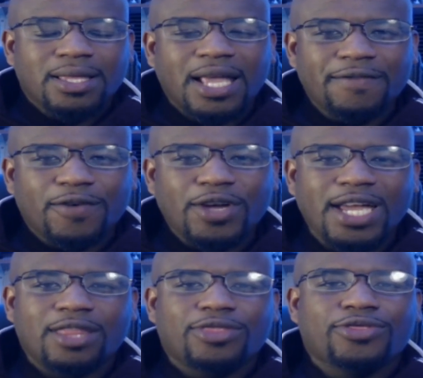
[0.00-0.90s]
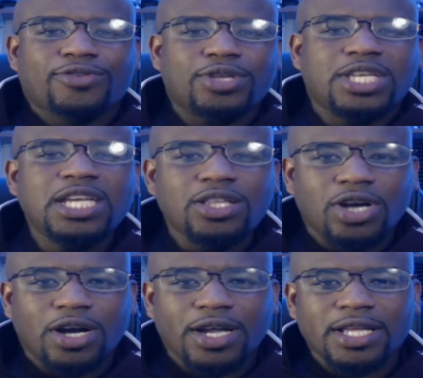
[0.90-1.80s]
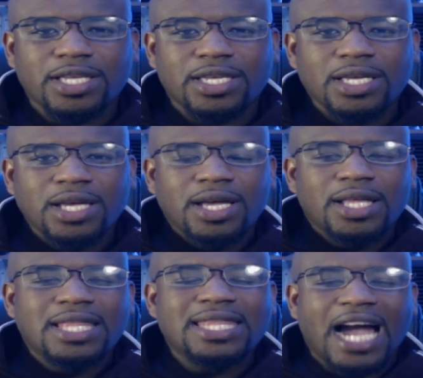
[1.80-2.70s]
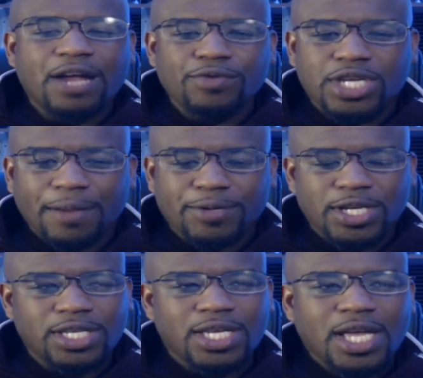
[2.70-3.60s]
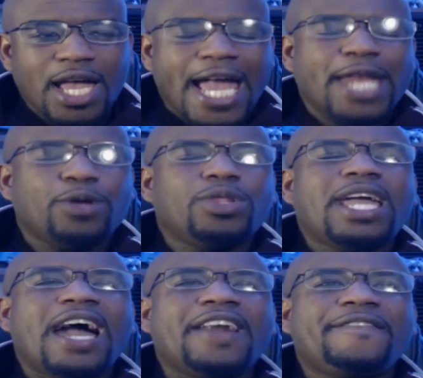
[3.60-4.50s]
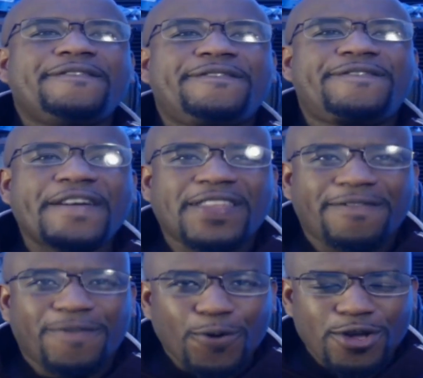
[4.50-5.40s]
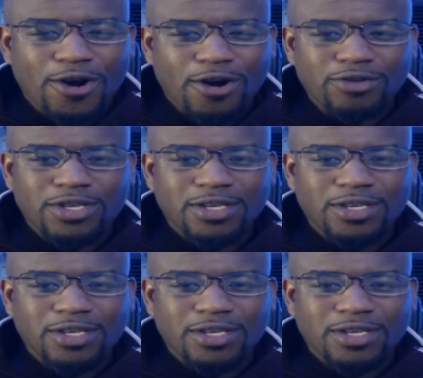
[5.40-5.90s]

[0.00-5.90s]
Denver, he had 13 targets, 9 receptions, and only had 54 yards.